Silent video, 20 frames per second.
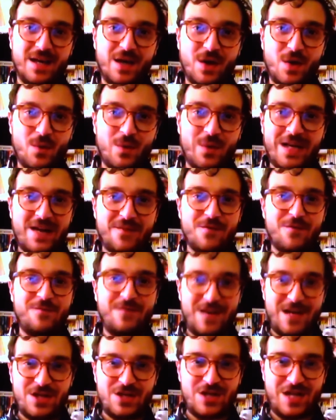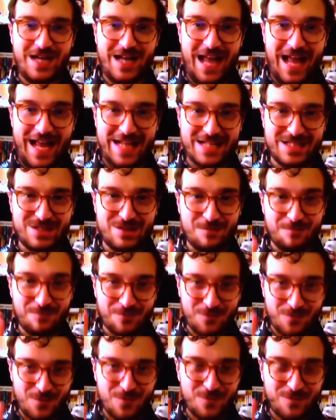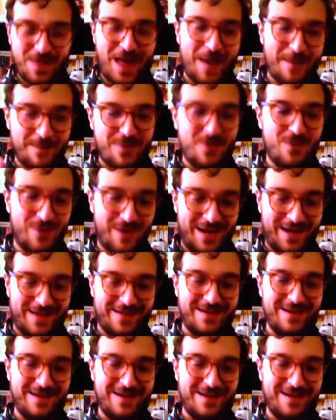we never finish it. And to prove that point,